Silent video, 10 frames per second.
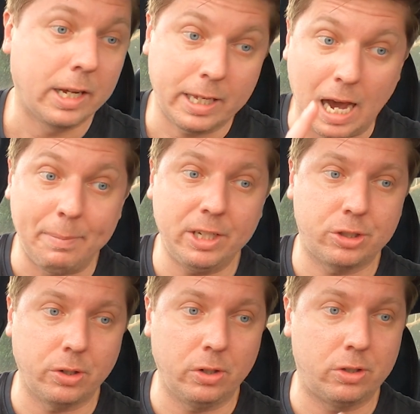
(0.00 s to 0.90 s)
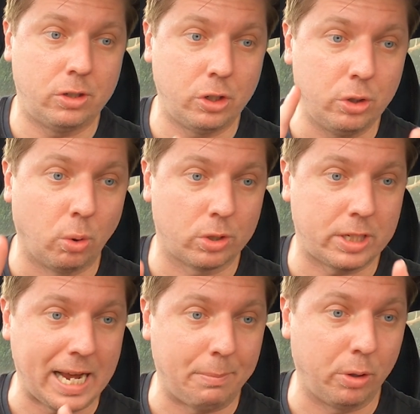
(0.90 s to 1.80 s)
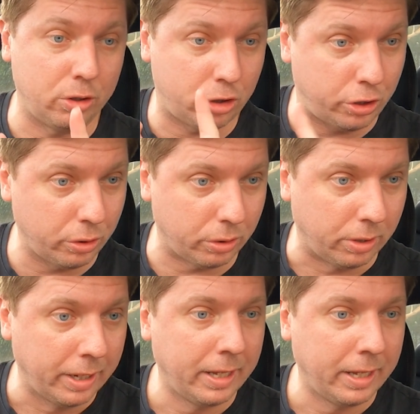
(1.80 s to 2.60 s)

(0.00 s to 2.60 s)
Coming soon to your tablet too.